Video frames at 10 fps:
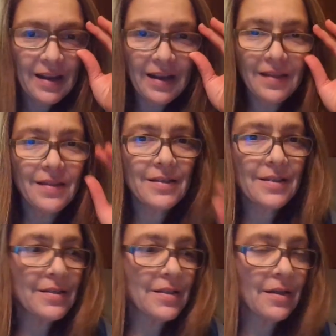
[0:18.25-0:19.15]
And
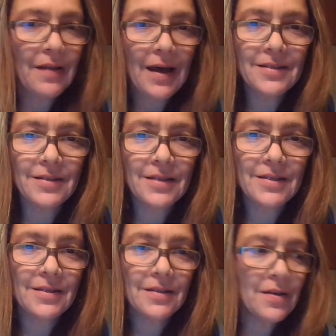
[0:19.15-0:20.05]
this is the last
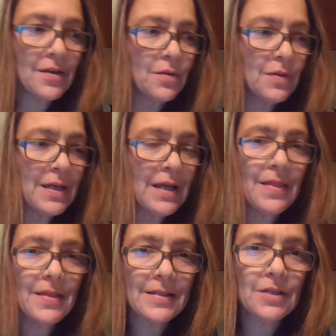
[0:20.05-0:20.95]
lesson in the unit.
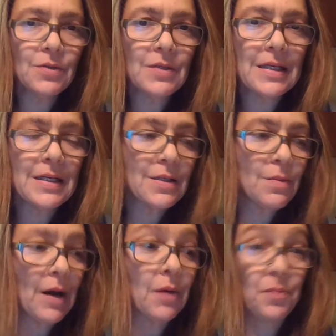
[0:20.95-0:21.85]
And this unit is
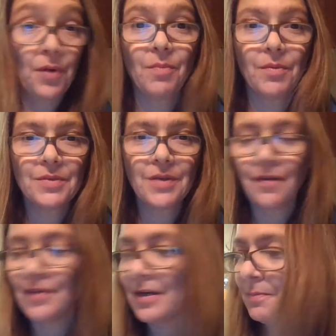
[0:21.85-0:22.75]
about problem
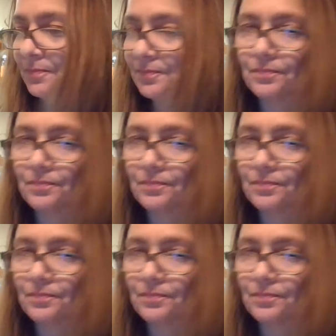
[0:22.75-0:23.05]
solving.